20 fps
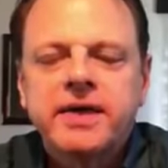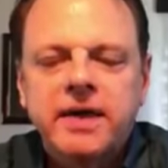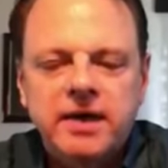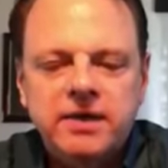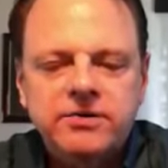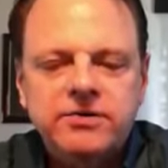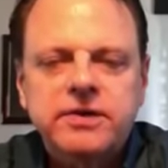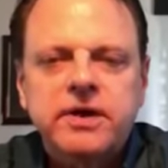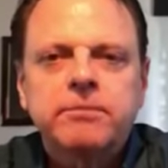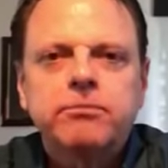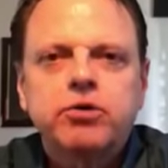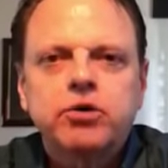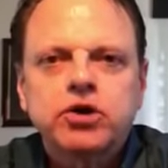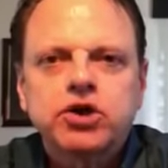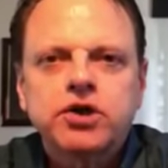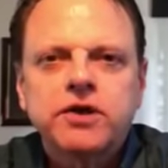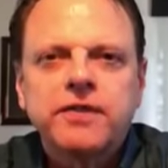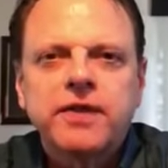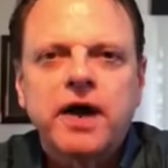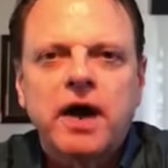yes, I'm
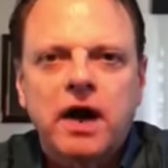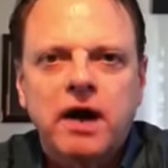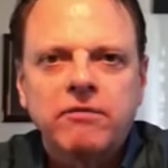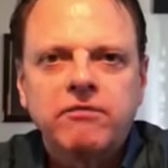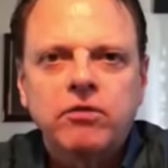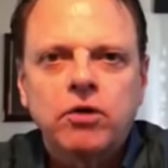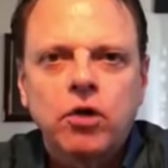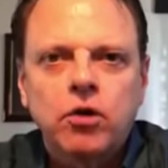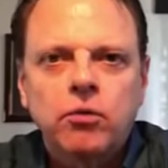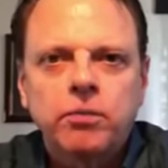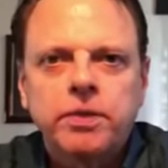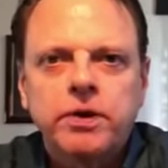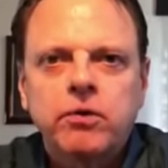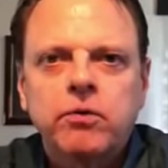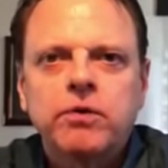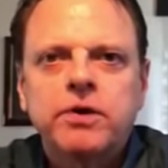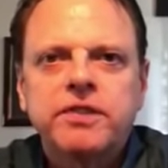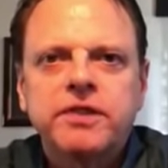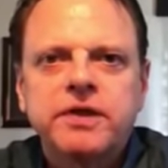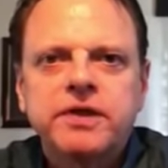pushing the envelope
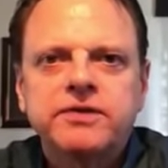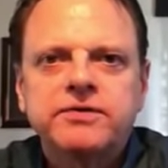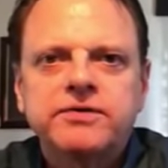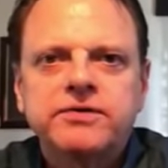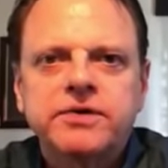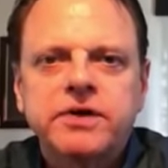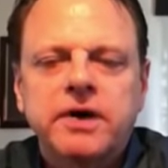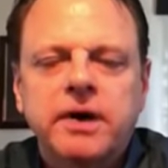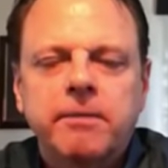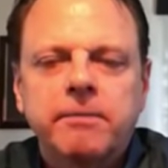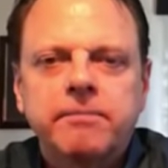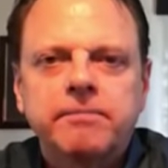with these